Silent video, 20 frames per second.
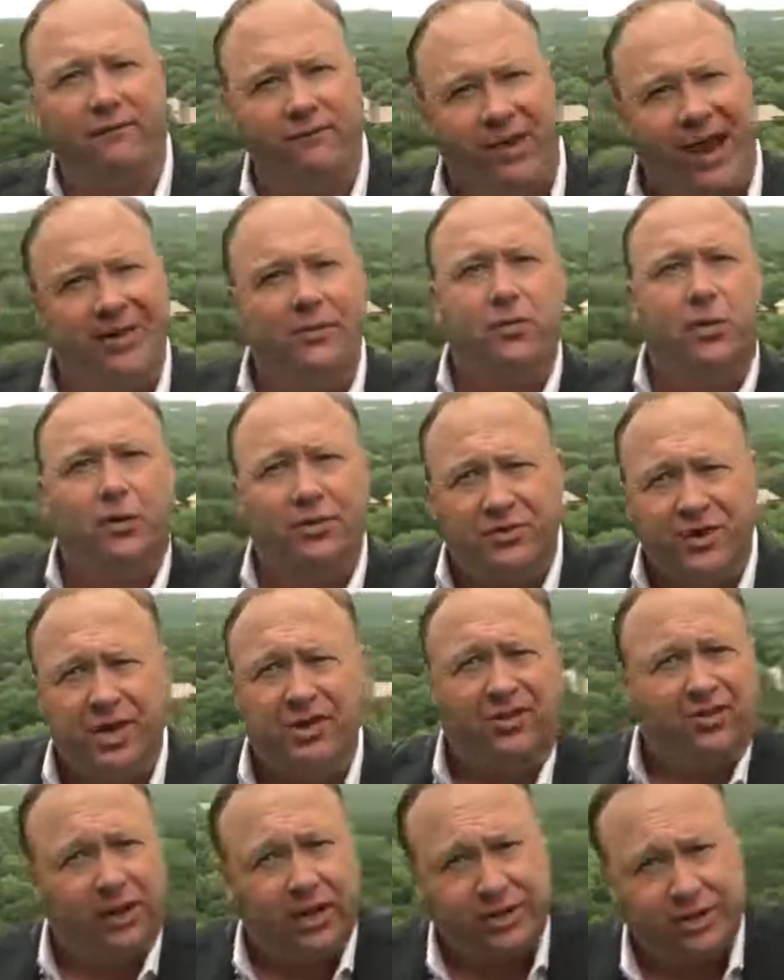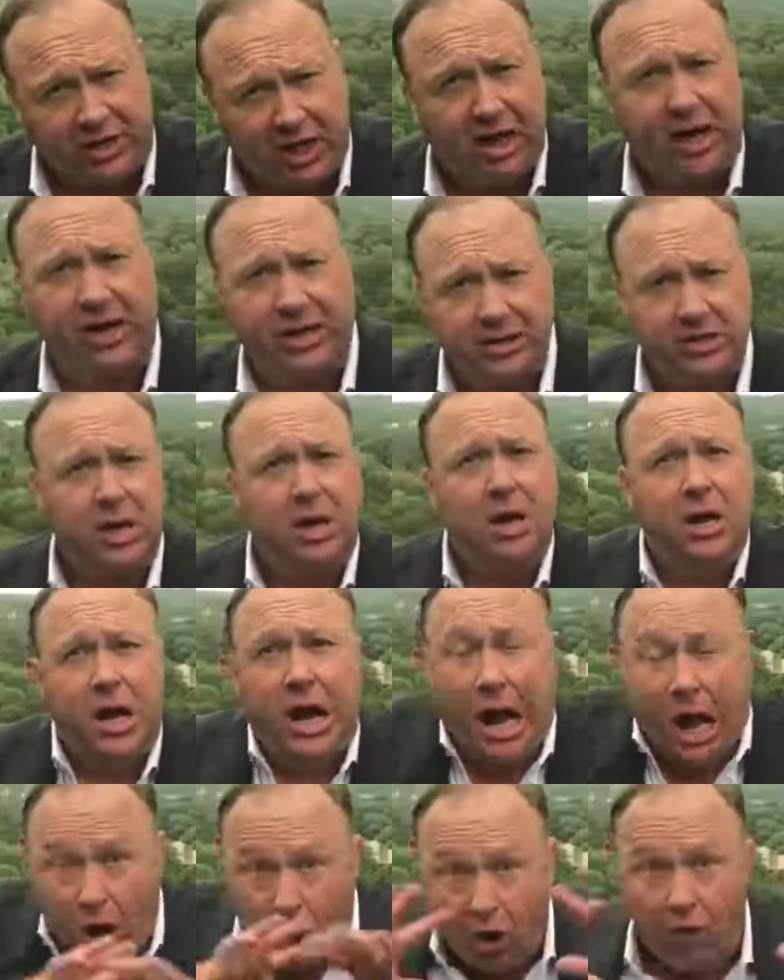federal district judge
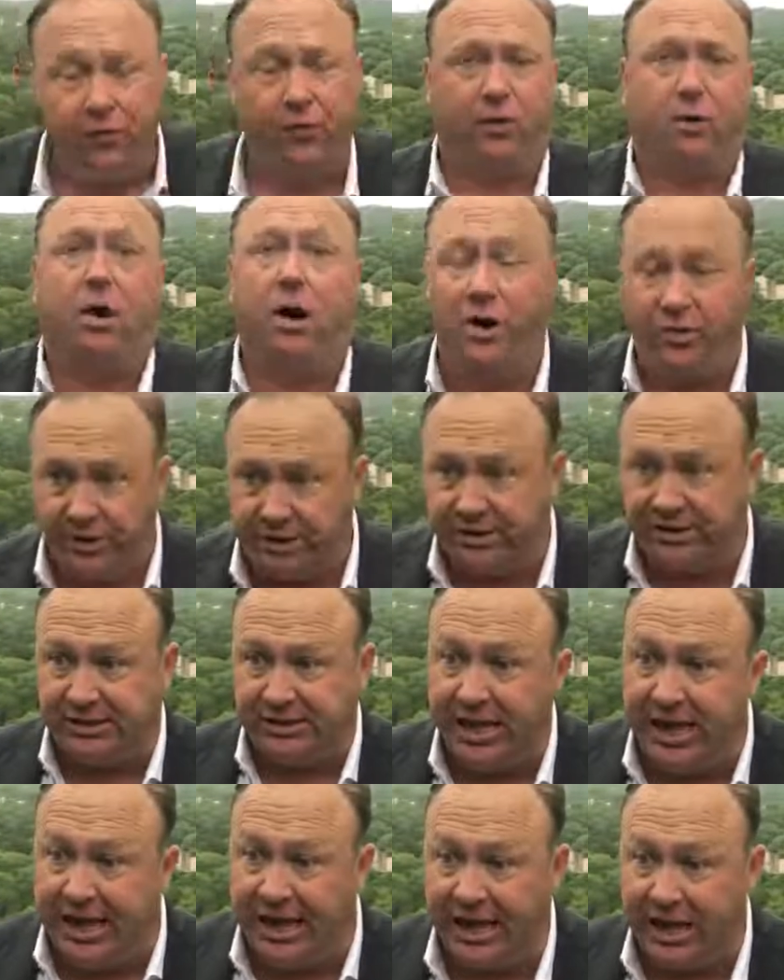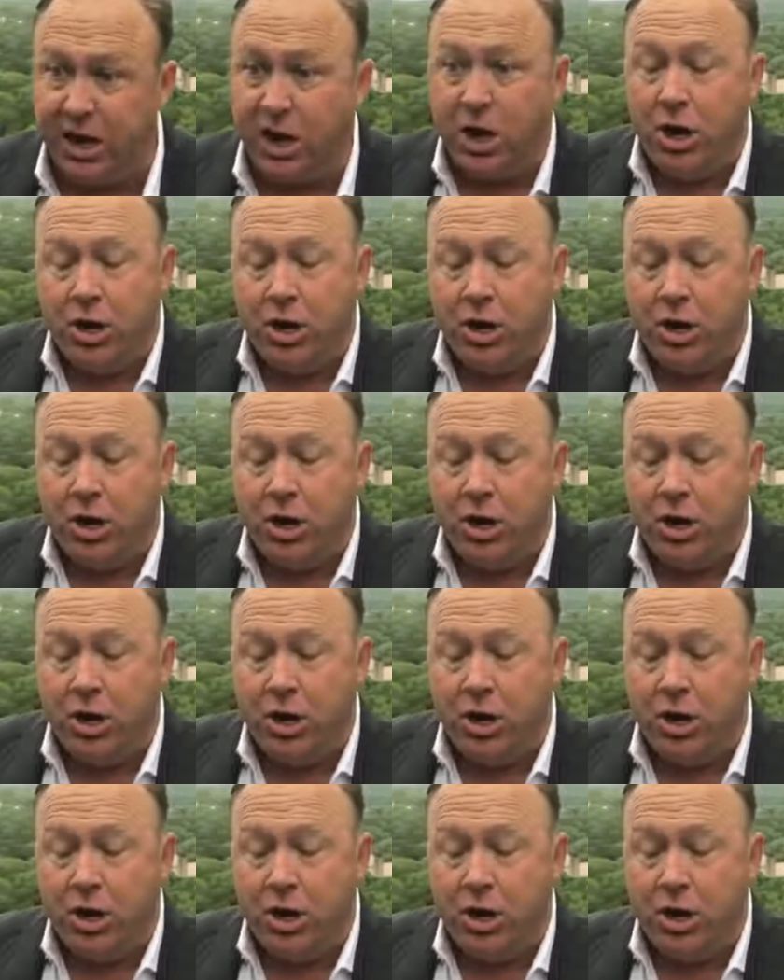over all this saying,